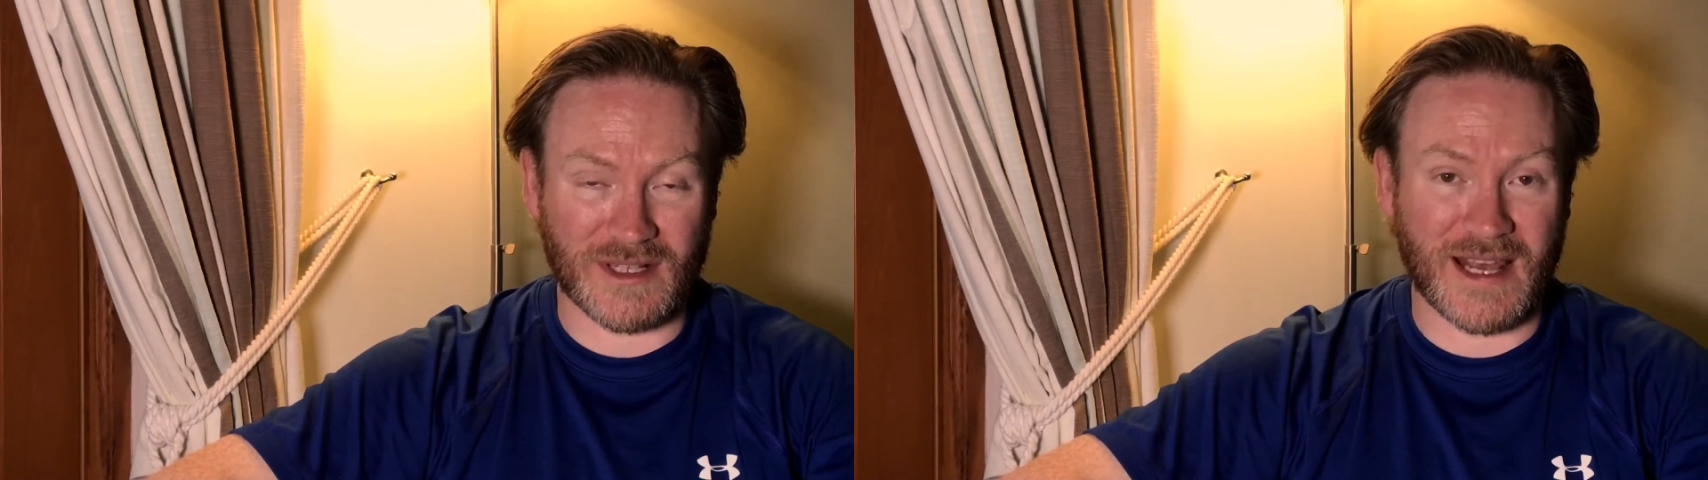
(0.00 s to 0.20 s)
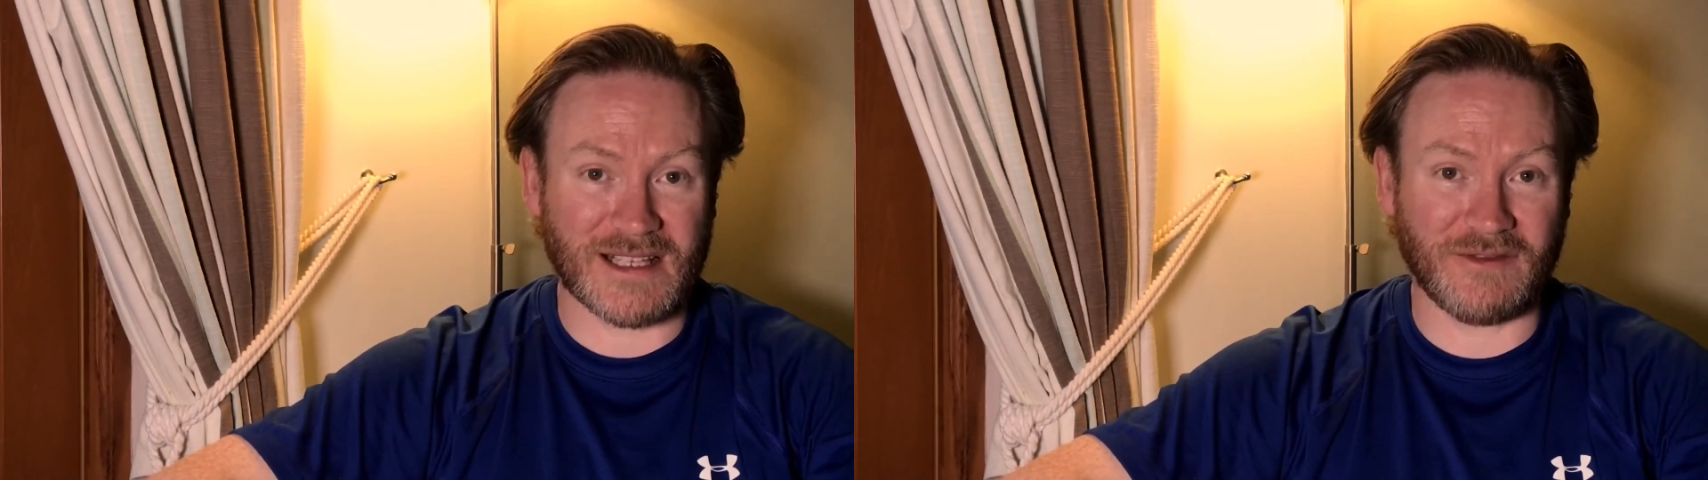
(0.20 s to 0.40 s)

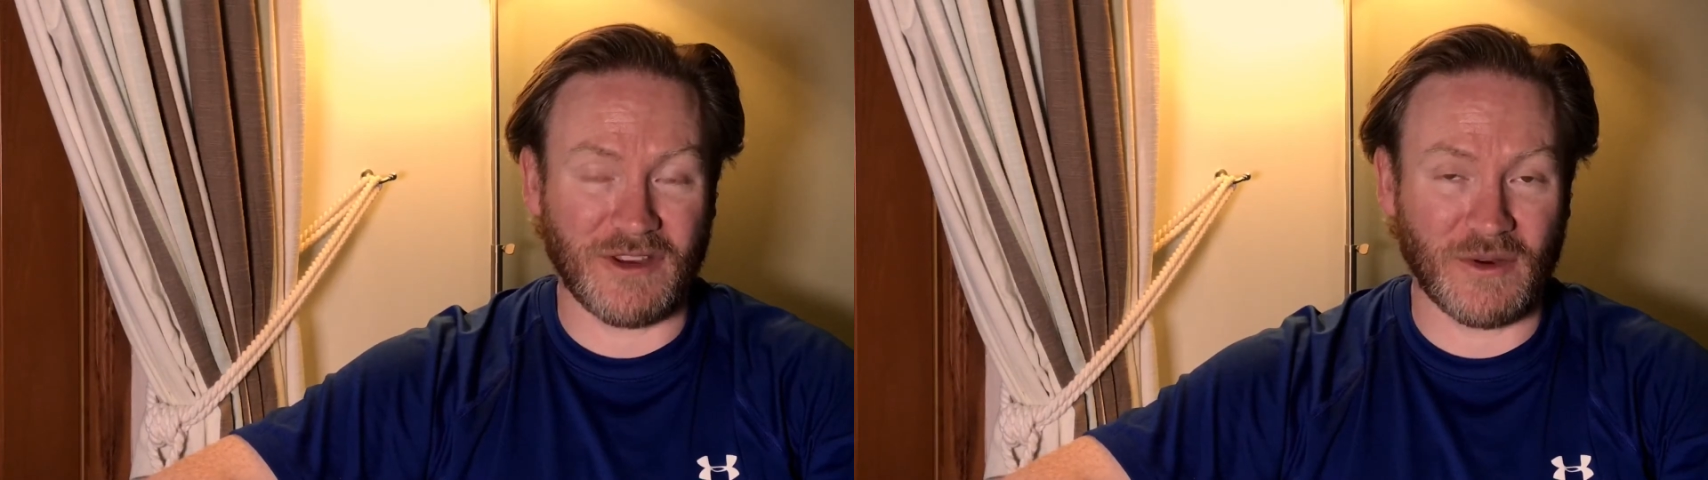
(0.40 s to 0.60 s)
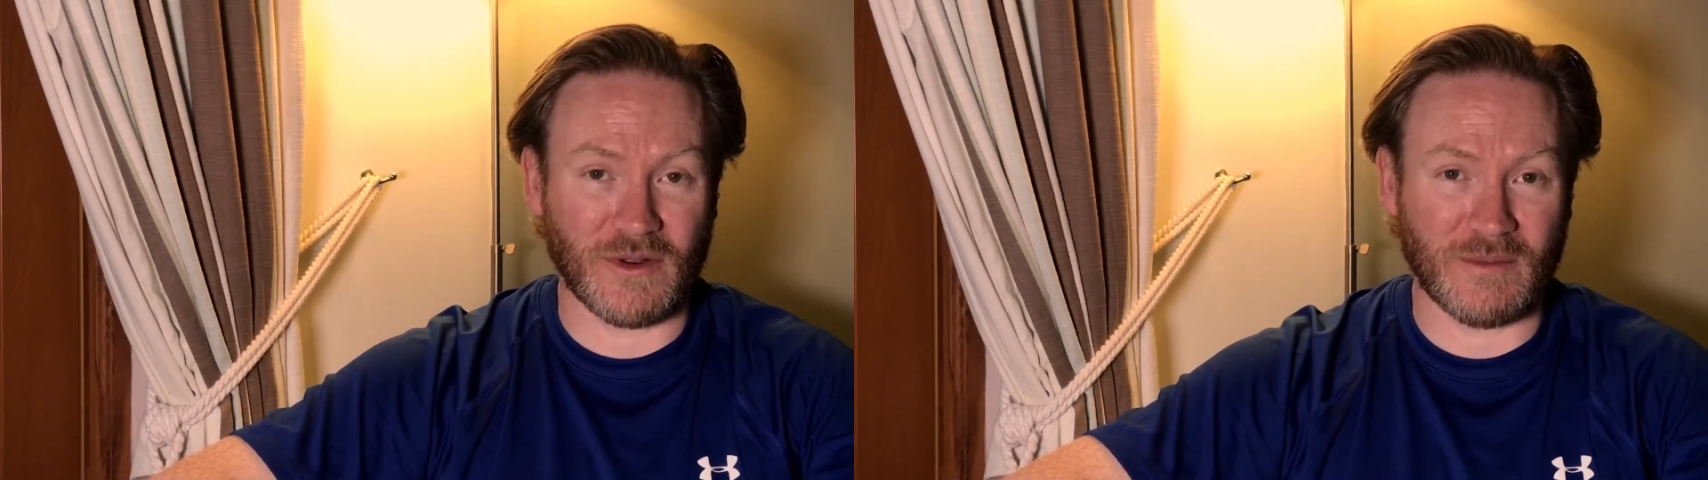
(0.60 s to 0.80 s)
less
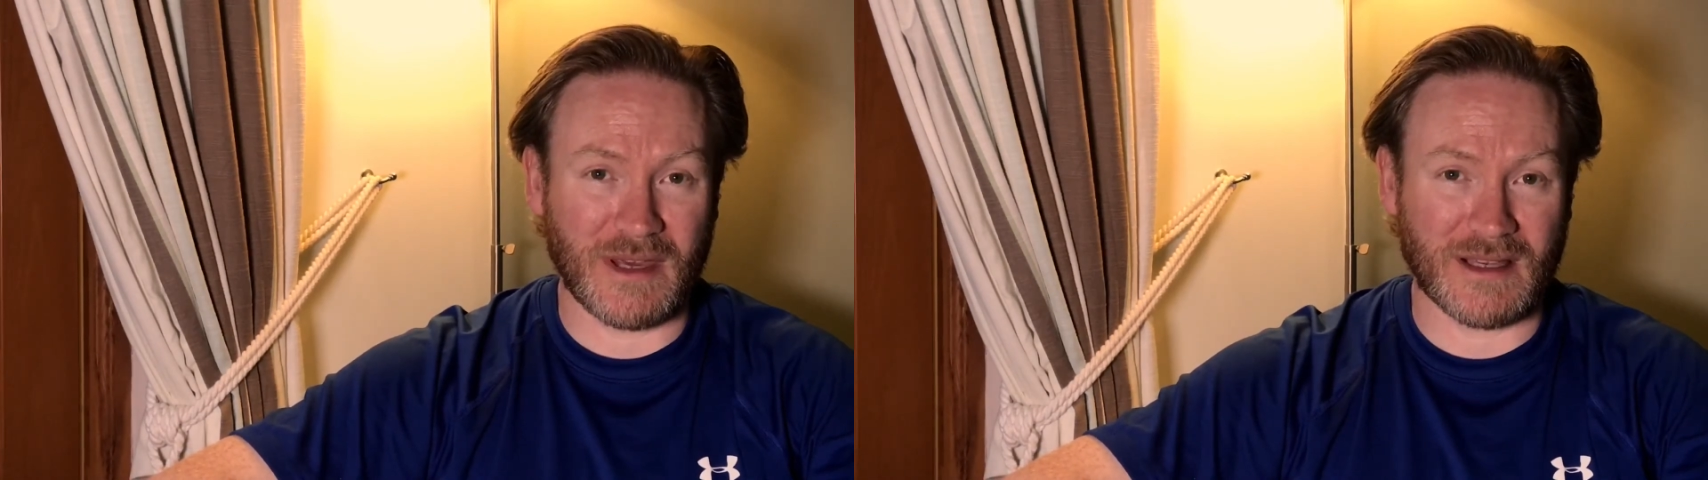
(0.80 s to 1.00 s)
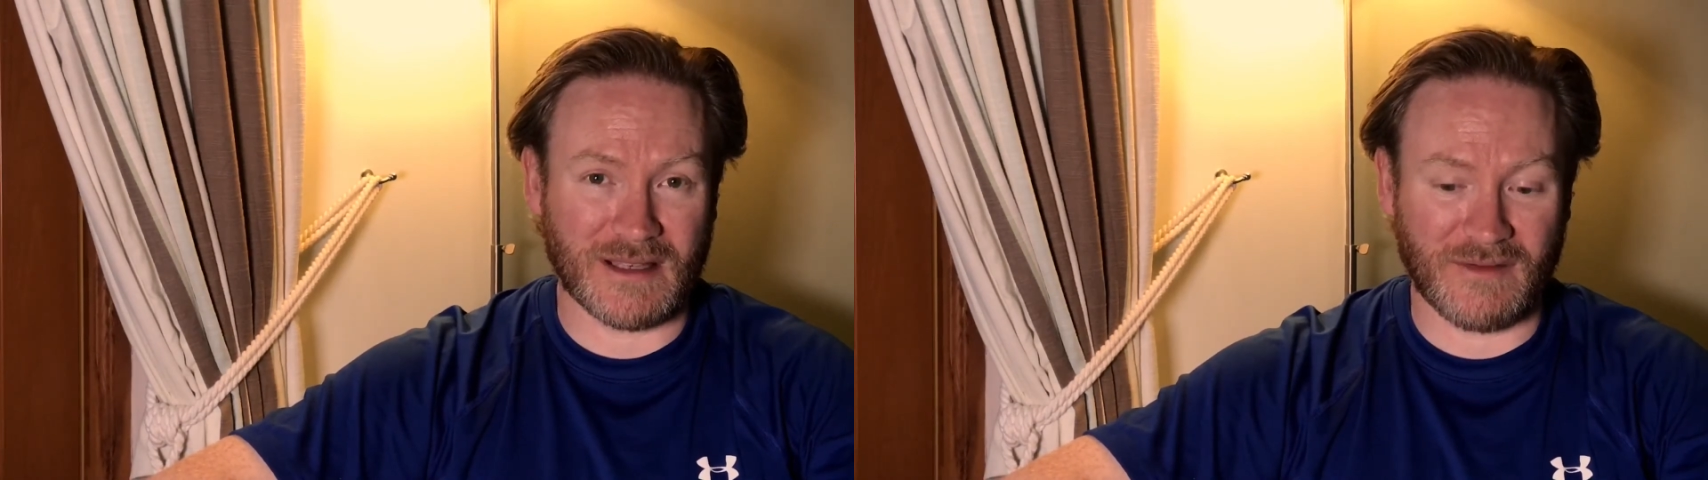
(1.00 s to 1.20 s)
fuel
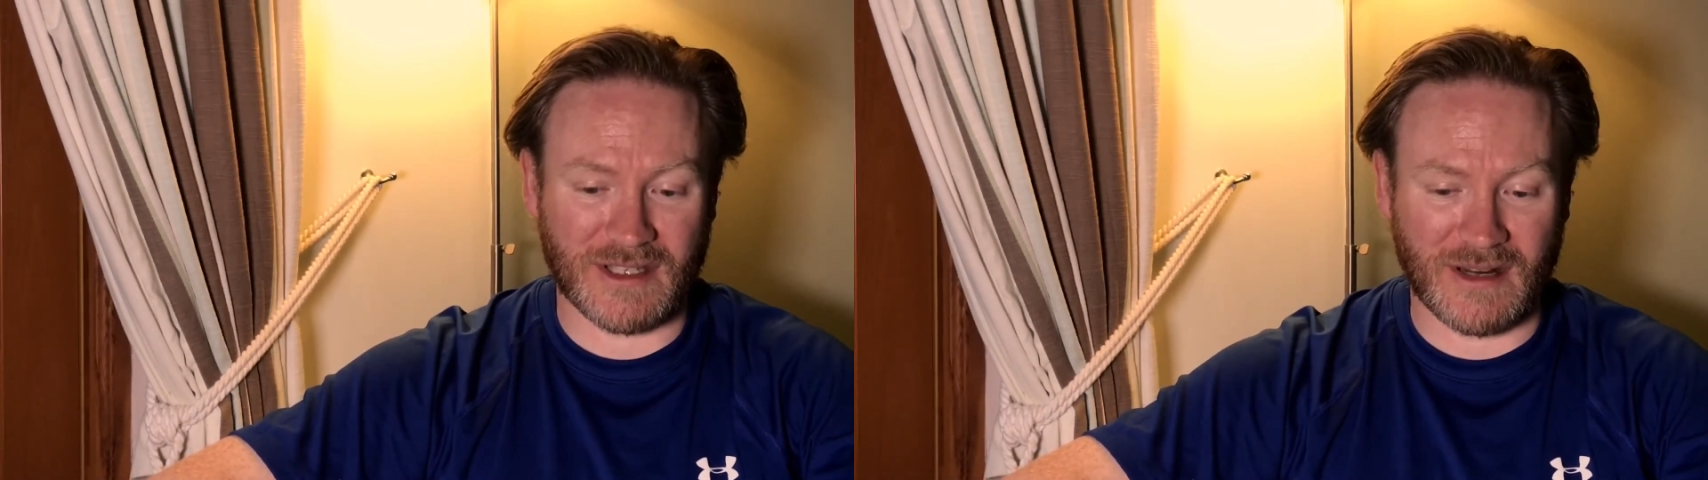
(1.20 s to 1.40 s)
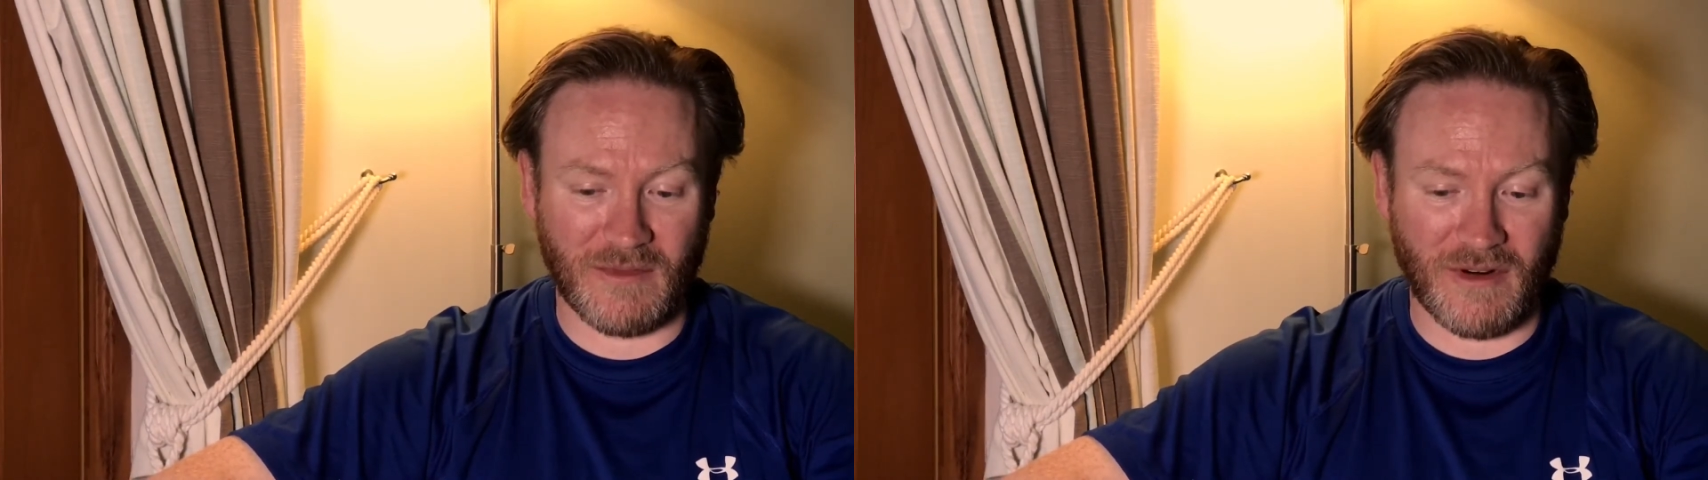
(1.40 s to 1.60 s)
because
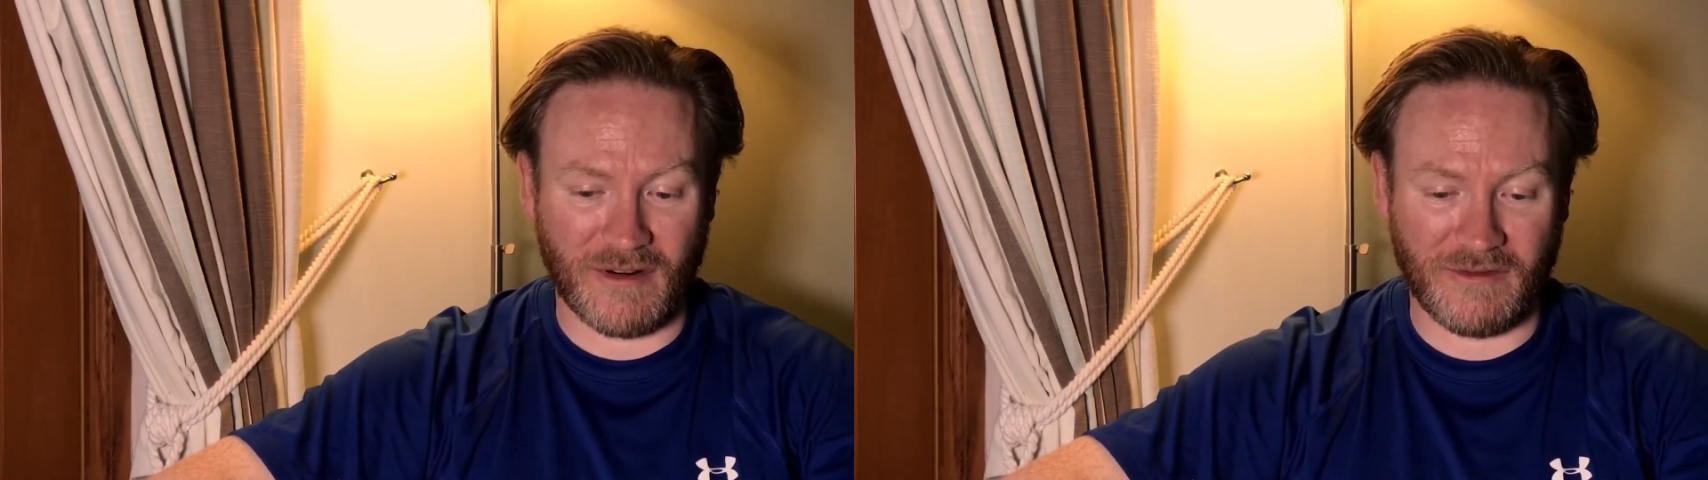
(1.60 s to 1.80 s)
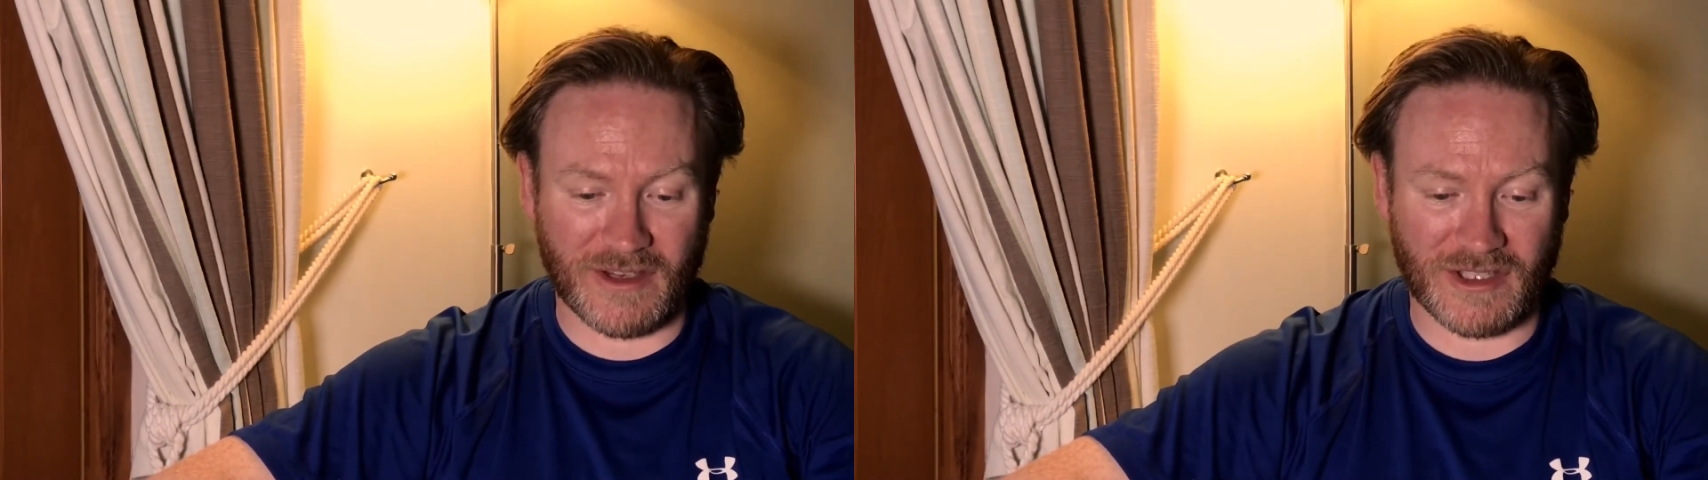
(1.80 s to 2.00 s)
obviously they're more
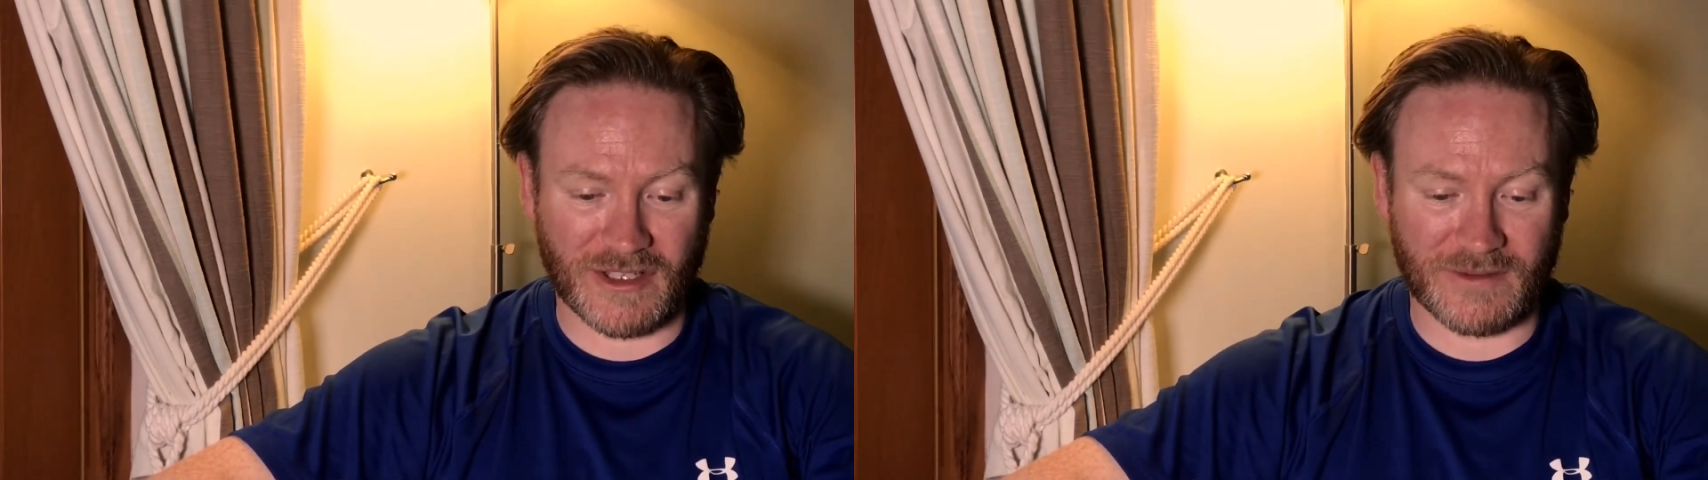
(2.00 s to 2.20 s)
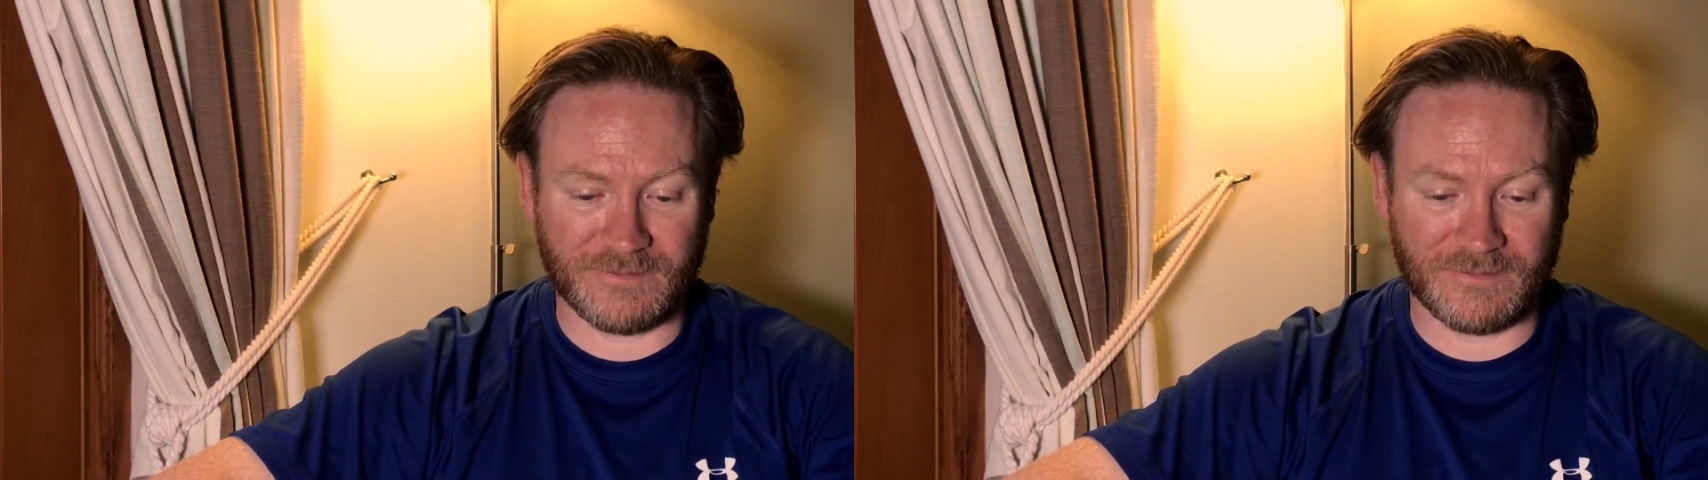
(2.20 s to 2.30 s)
efficient.